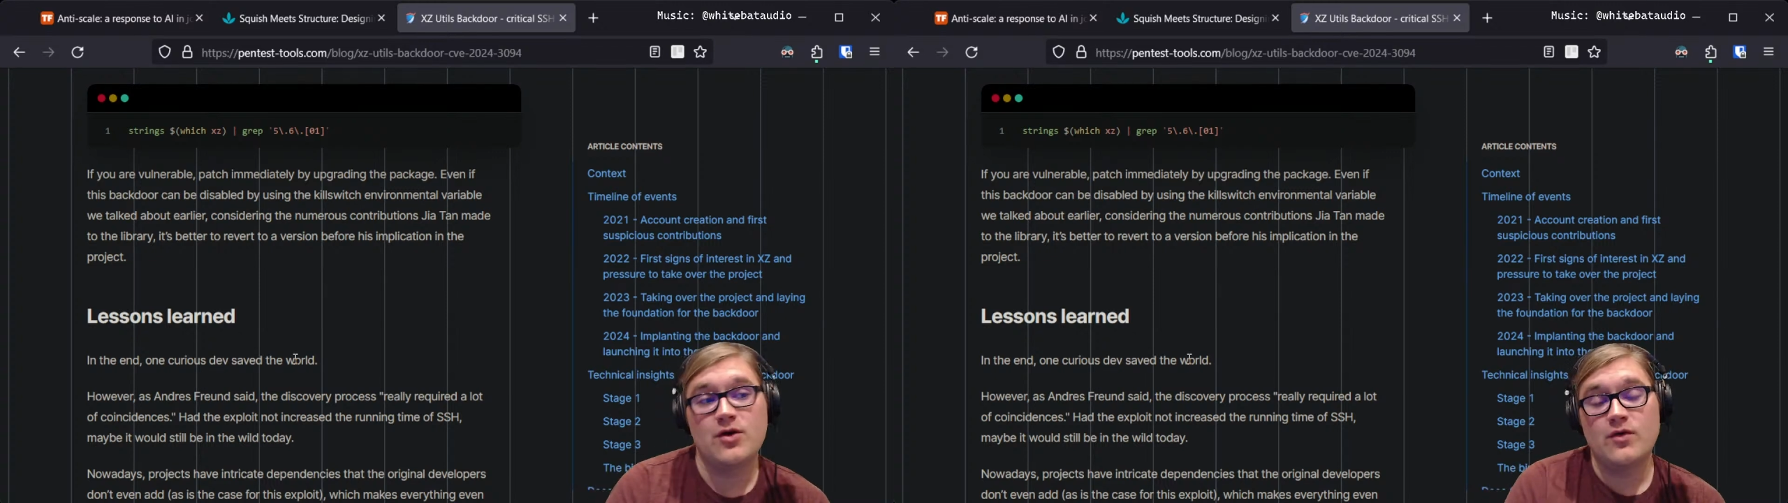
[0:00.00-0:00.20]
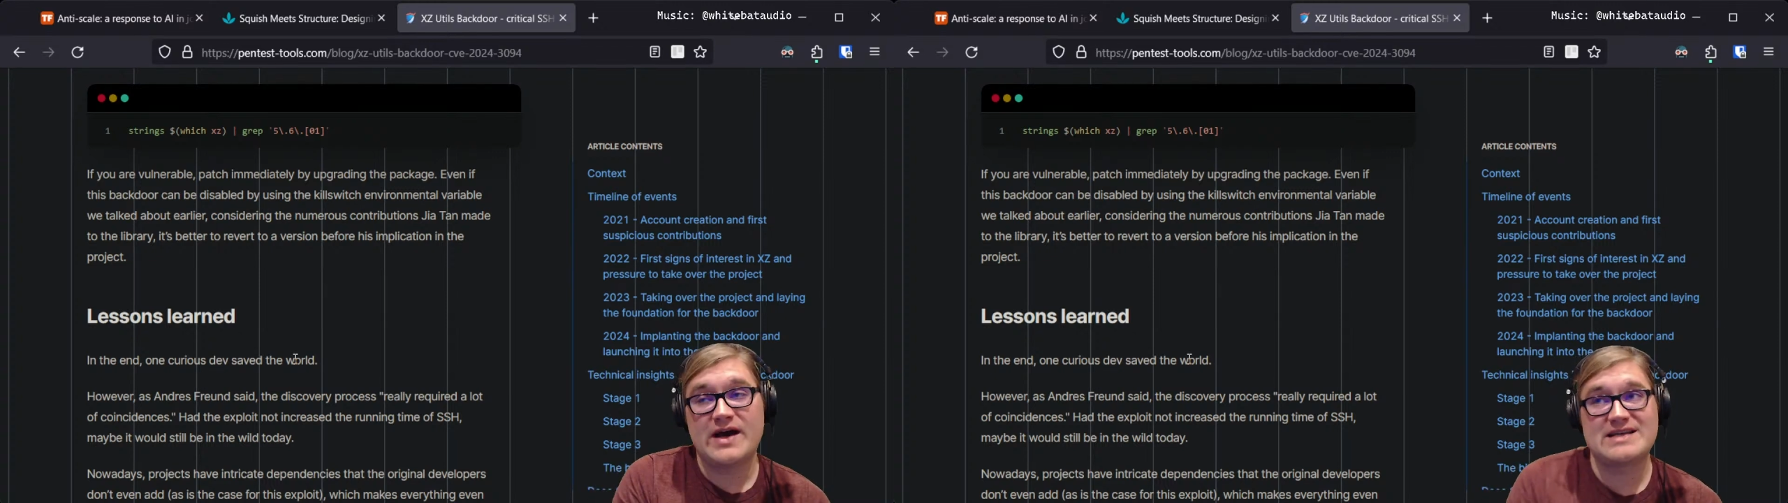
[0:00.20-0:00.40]

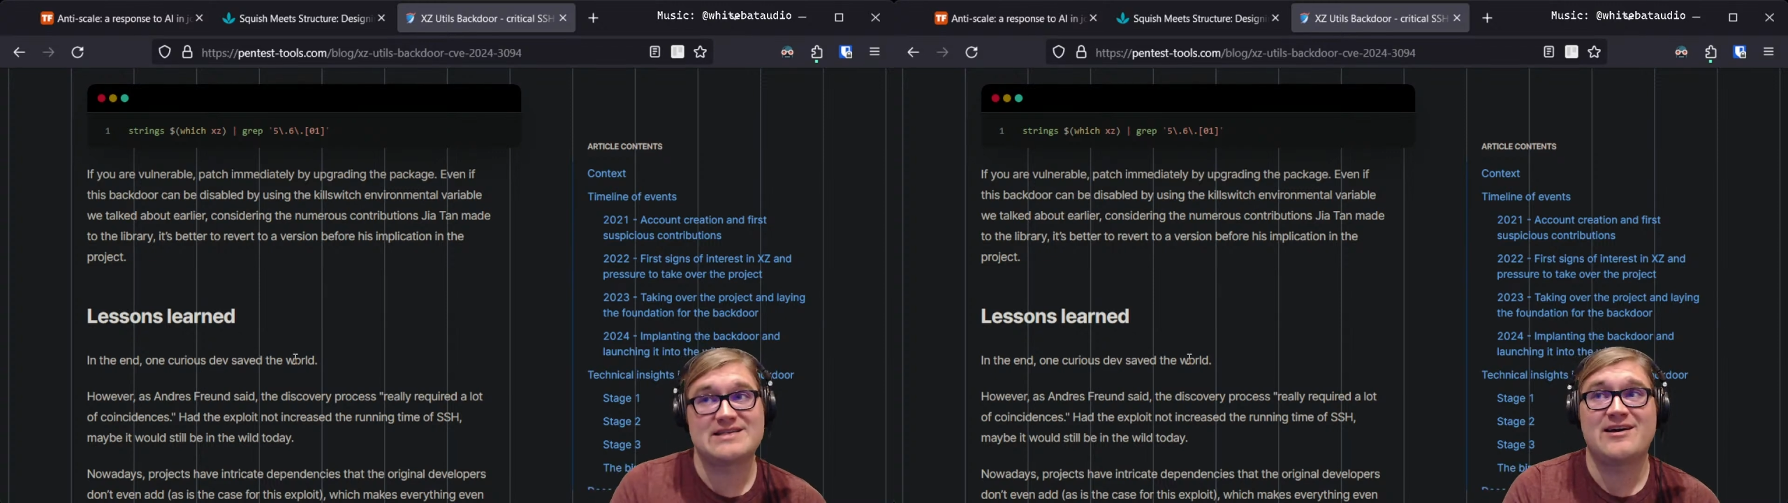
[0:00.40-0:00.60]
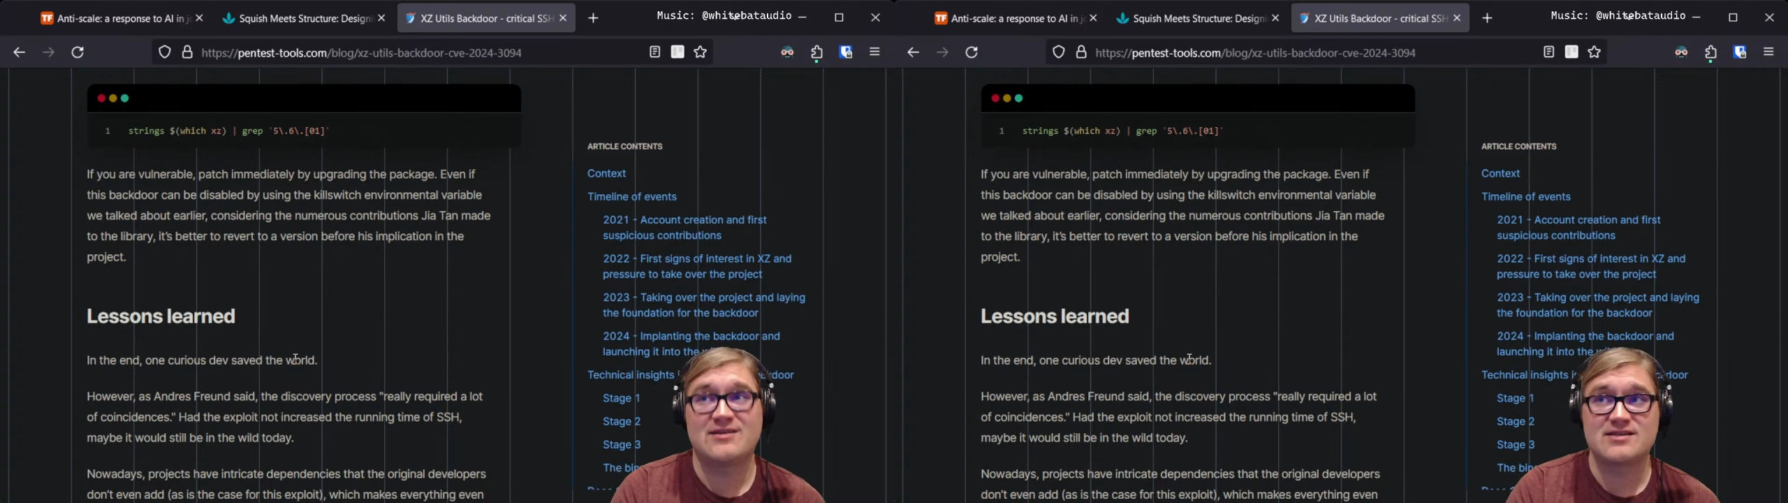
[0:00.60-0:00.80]
who has
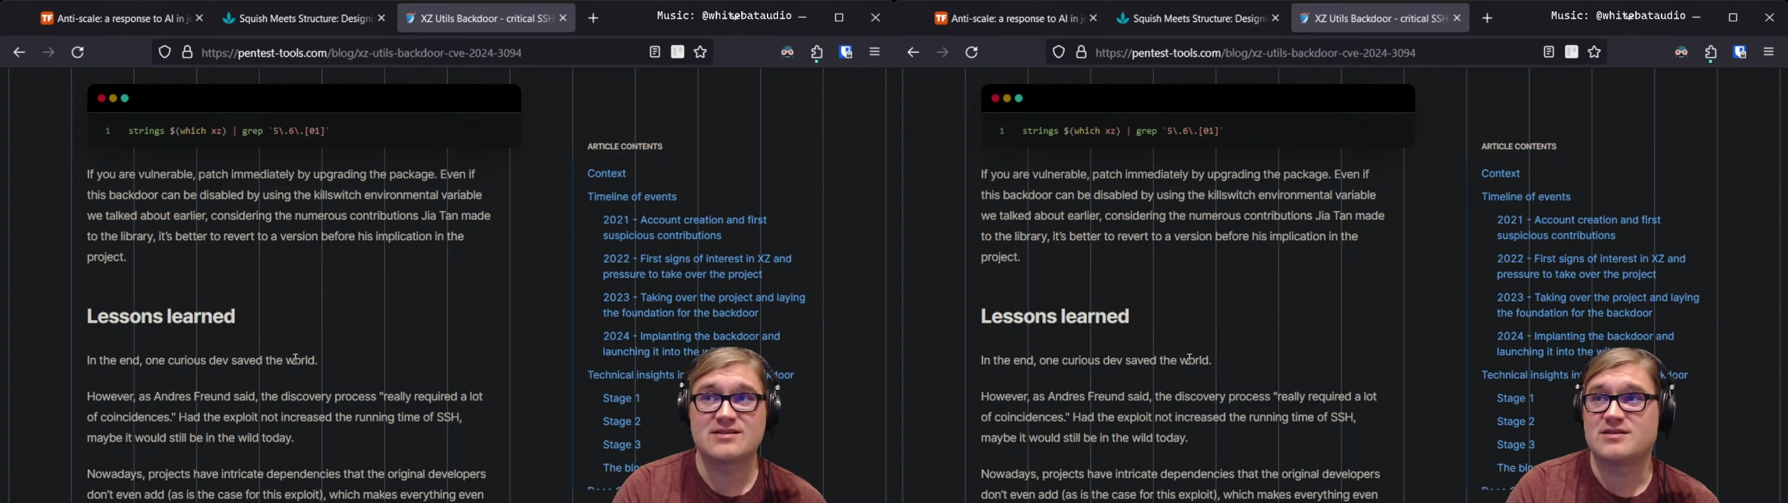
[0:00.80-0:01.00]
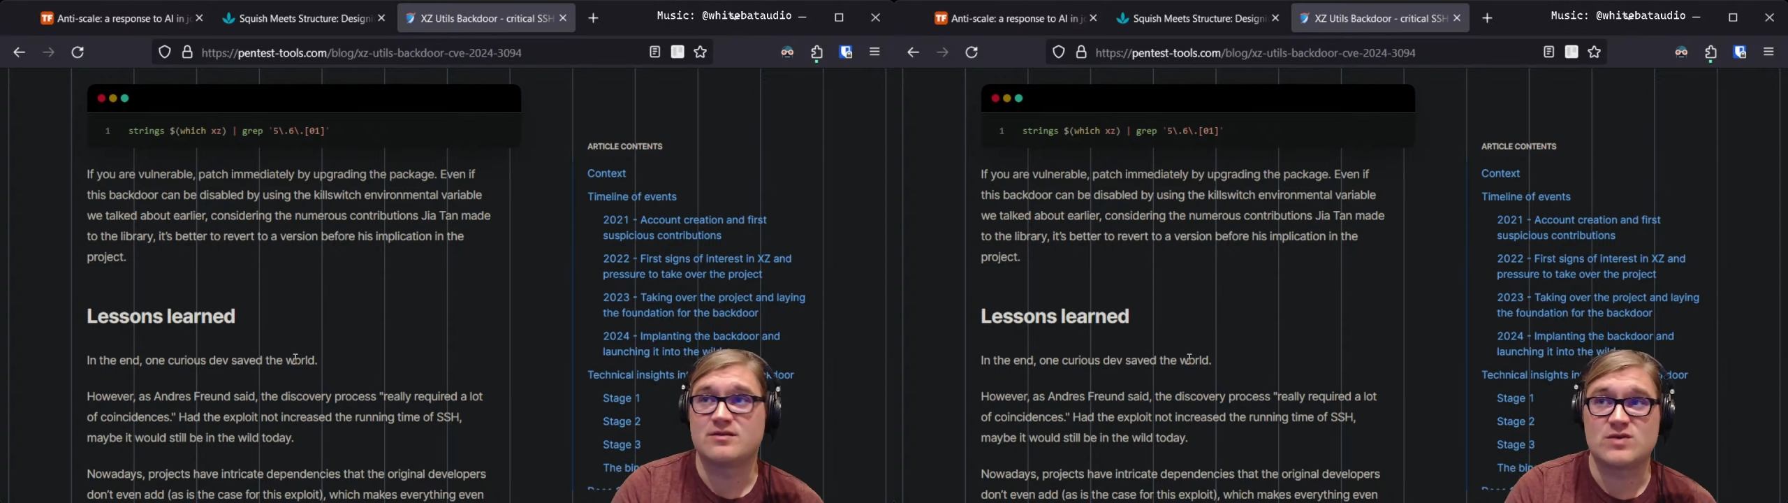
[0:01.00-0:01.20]

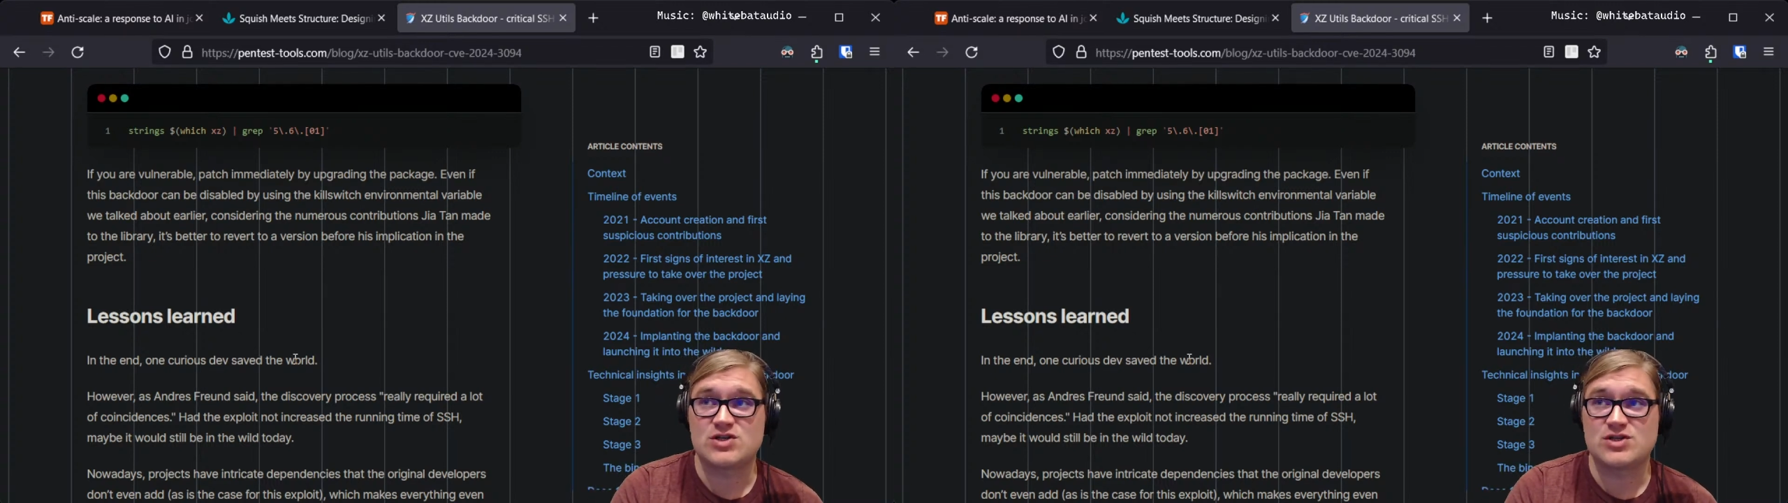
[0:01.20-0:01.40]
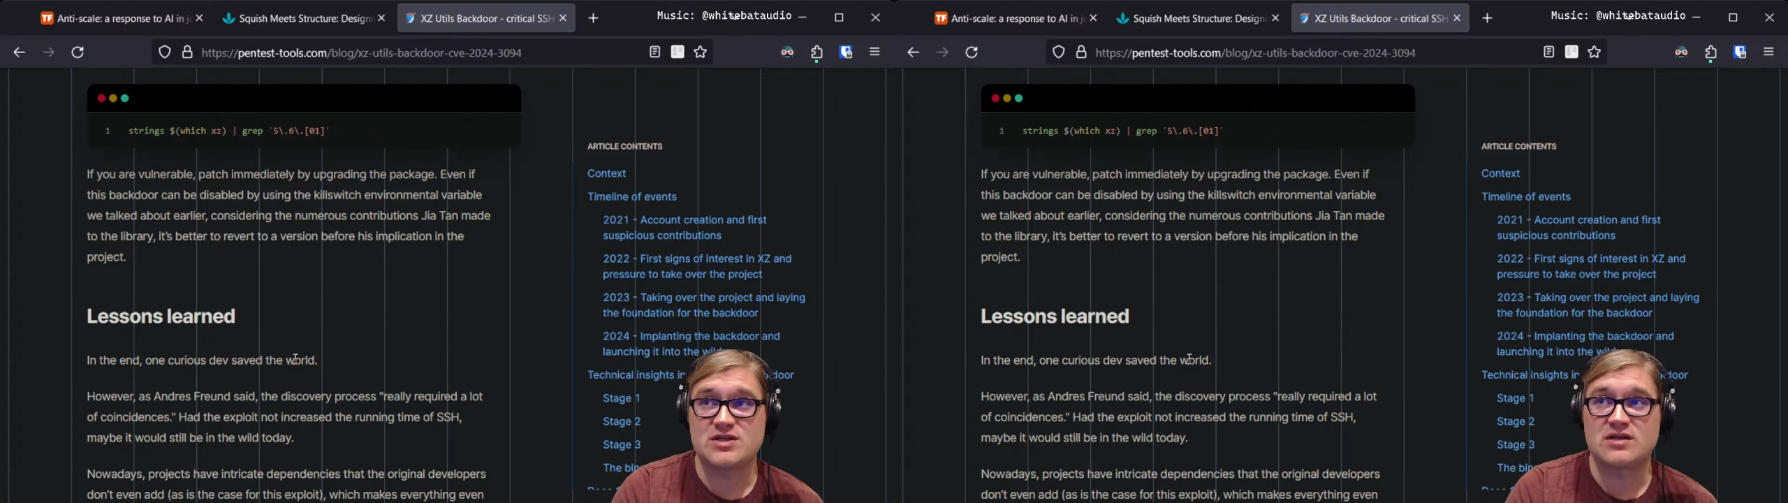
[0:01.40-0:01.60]
access to your
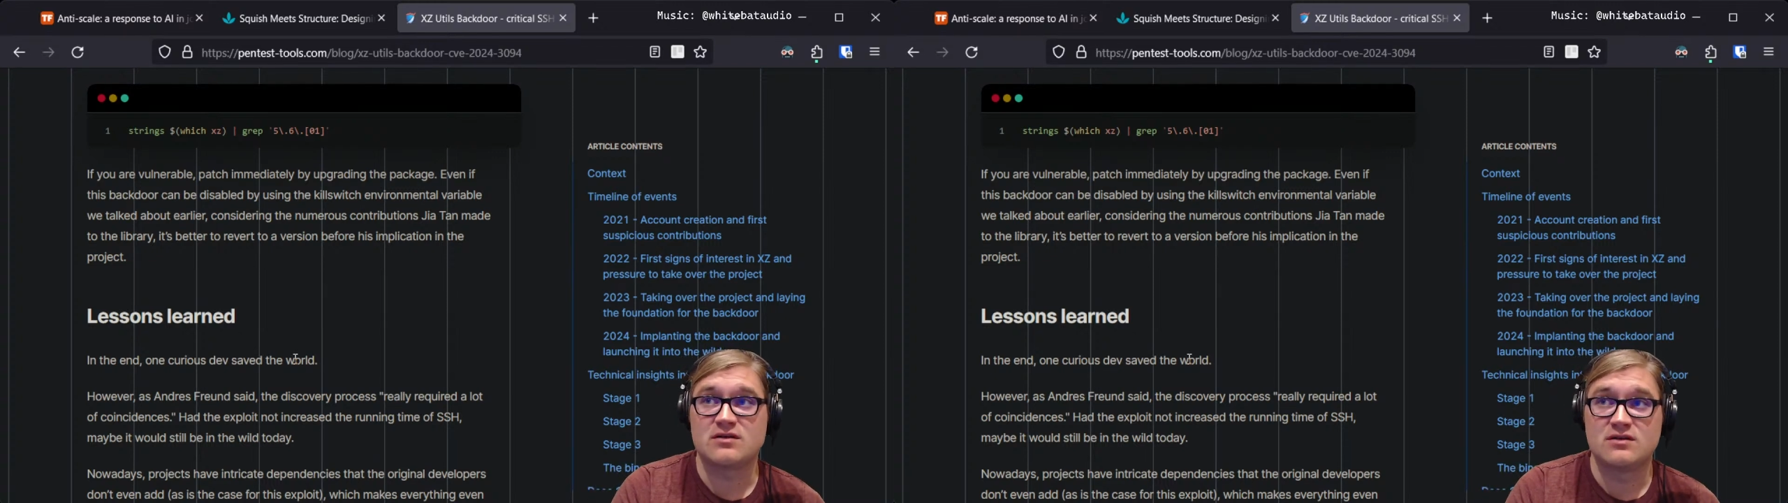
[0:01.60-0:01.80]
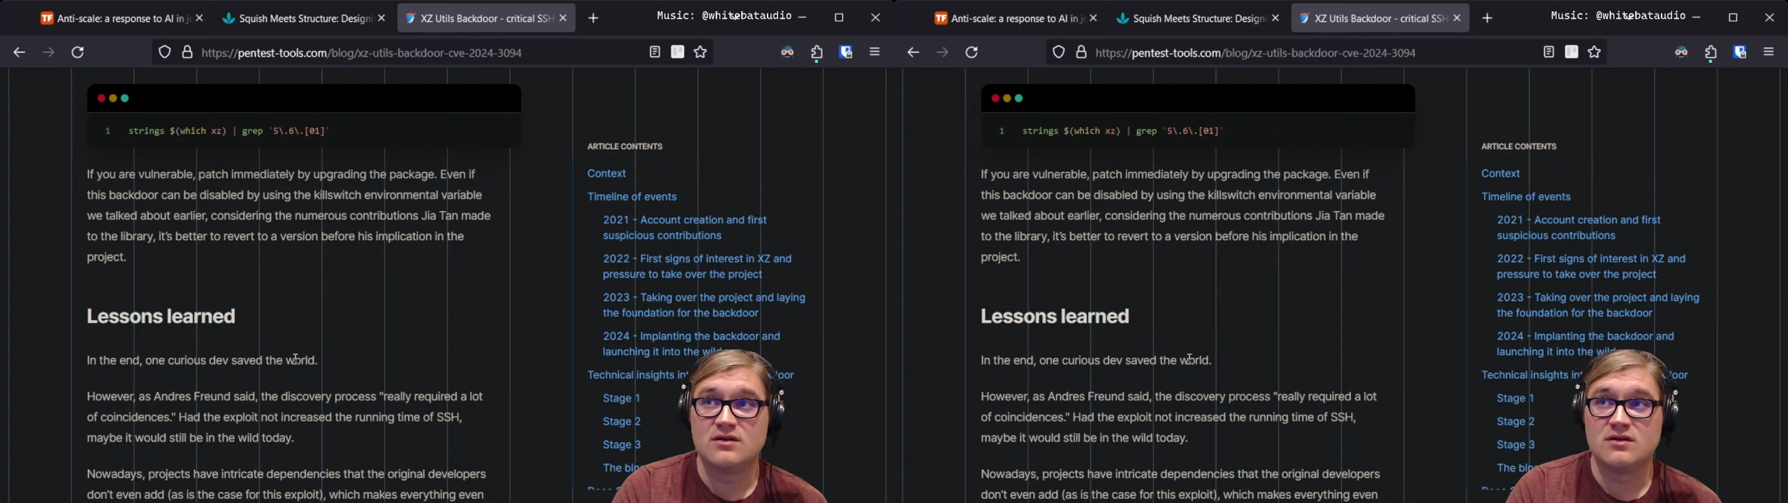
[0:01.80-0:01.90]
machine?